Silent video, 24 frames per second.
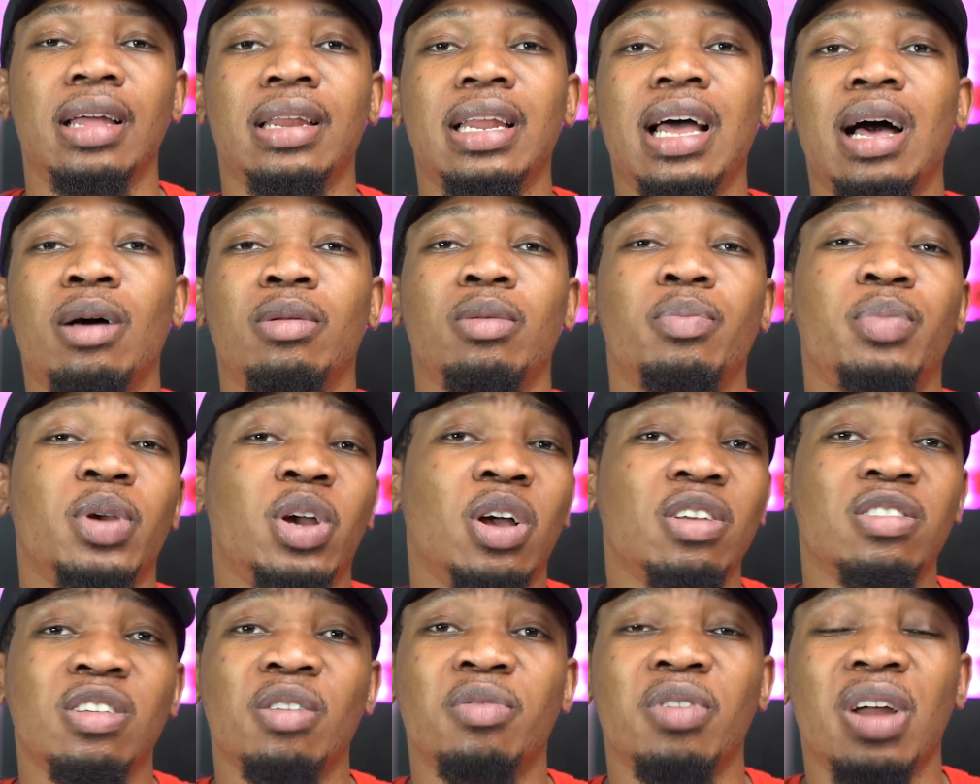Now,
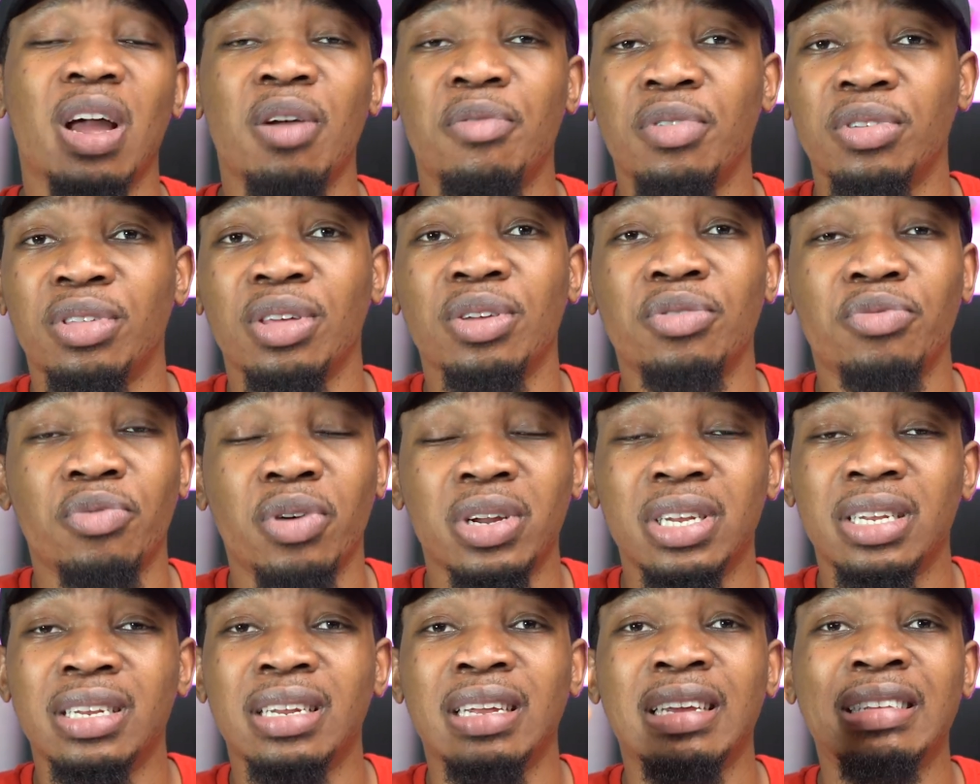because of everything
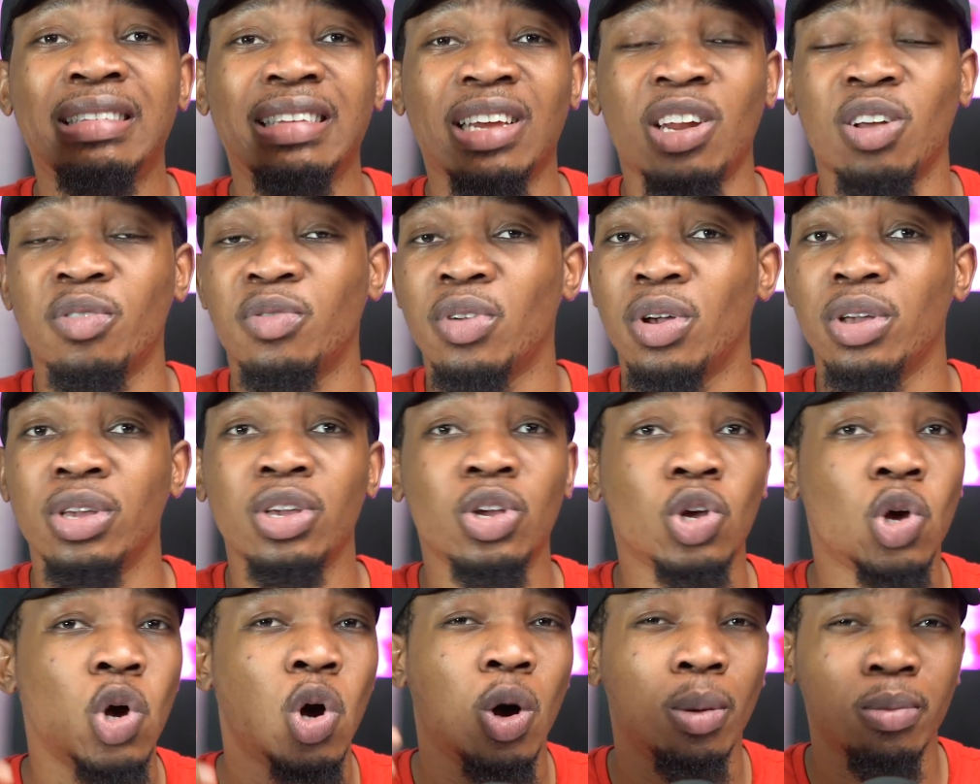running inside of your
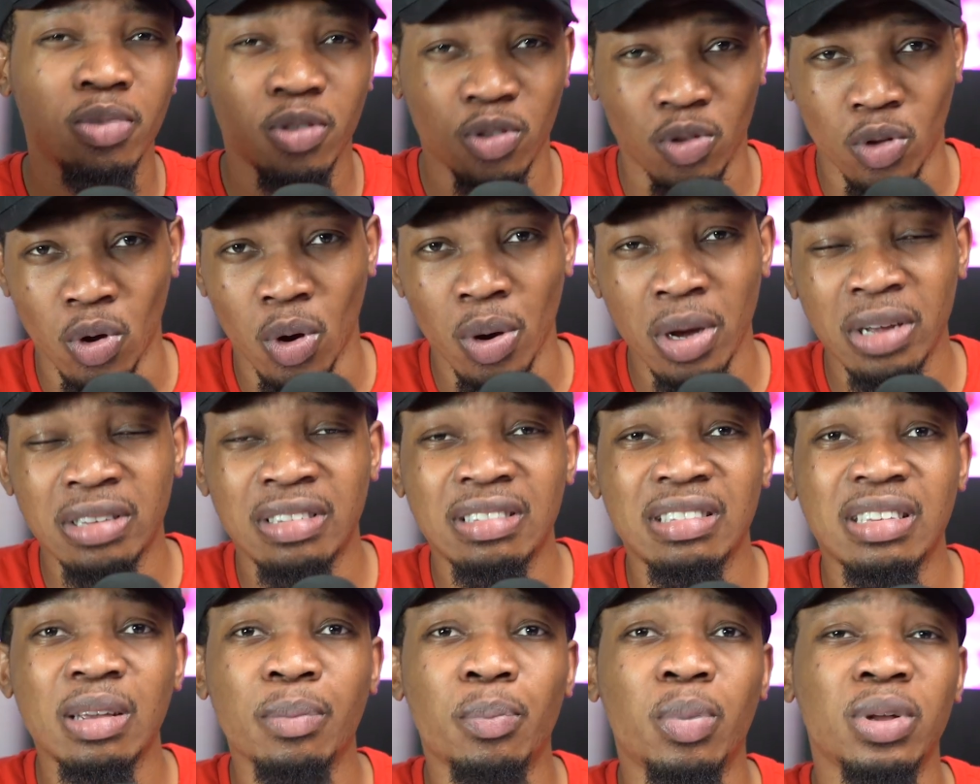e-com store,
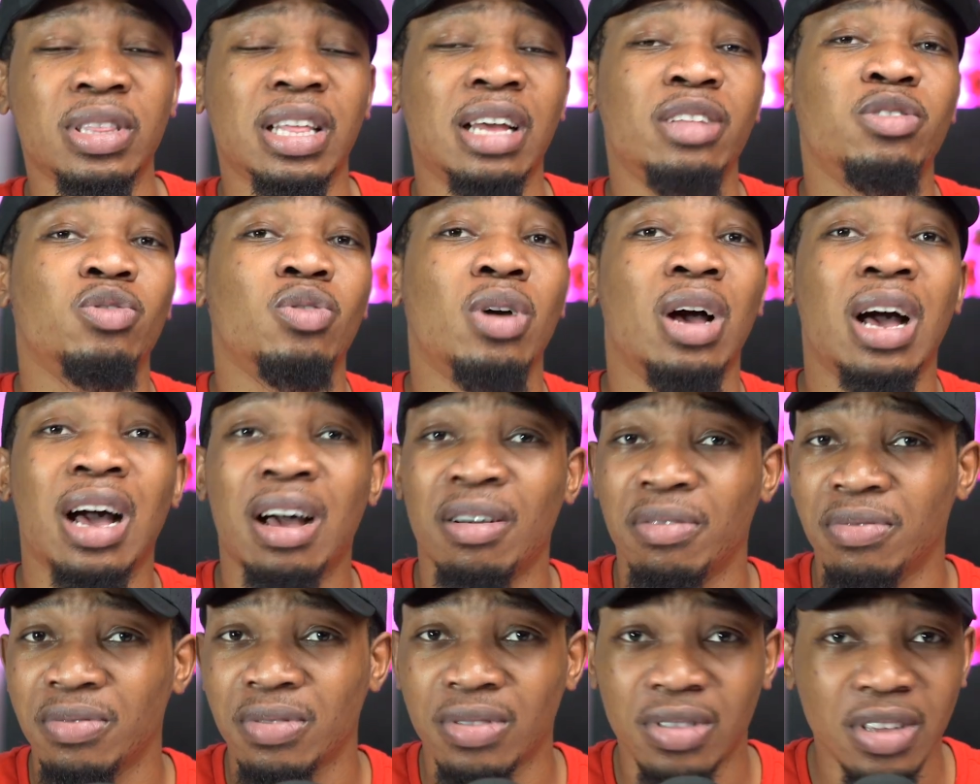it is important to
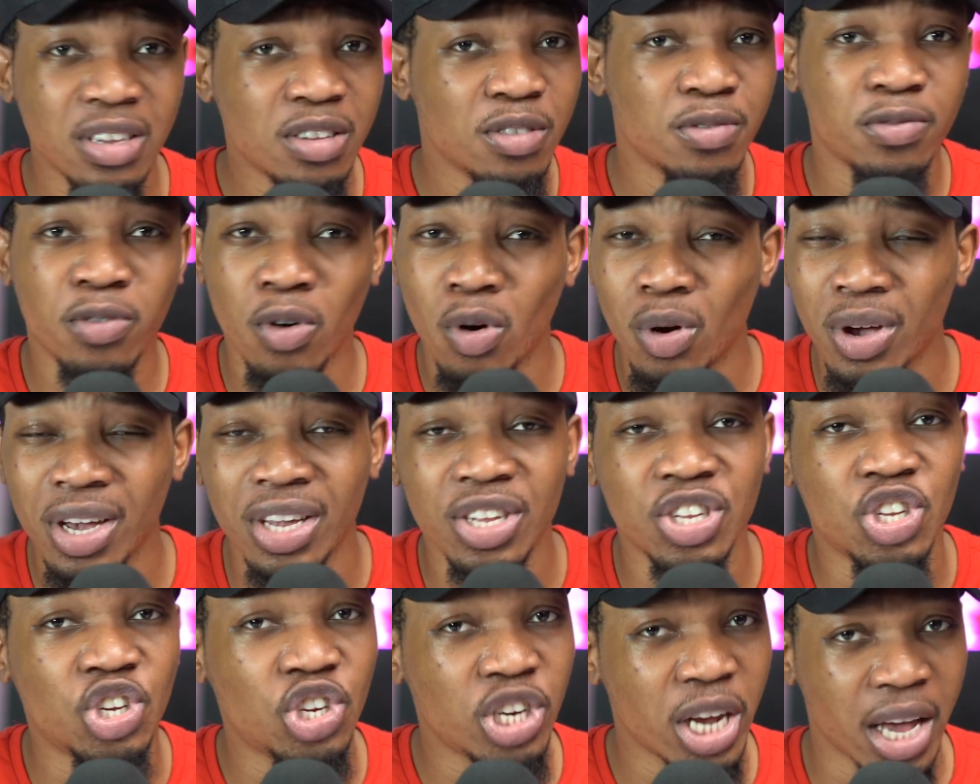have this four
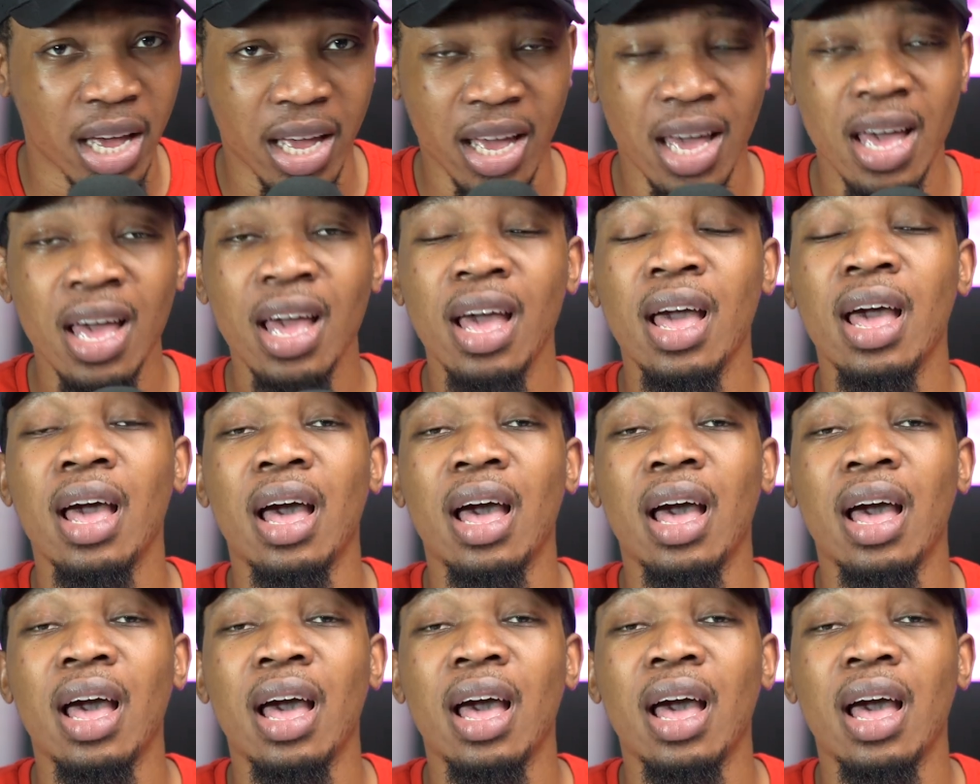in check.